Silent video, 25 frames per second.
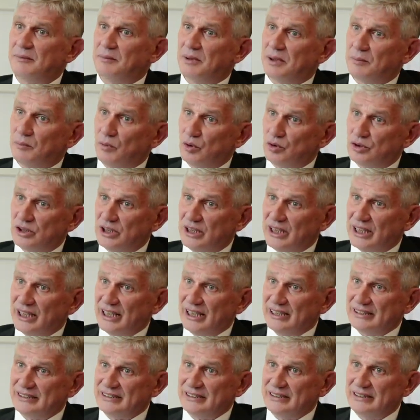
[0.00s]
First of
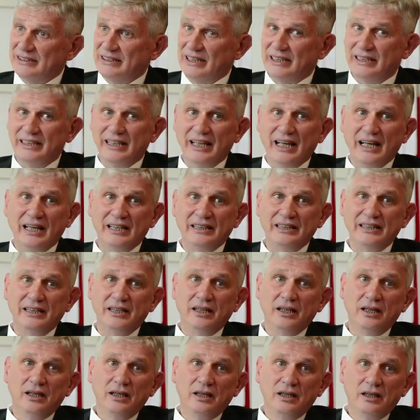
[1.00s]
all, the
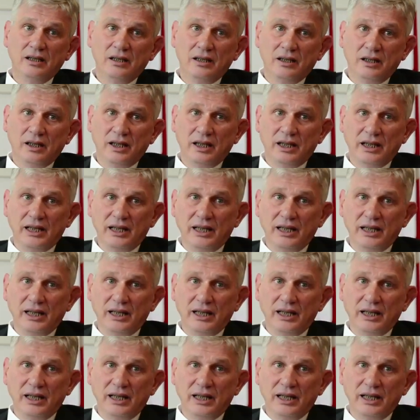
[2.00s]
linguistic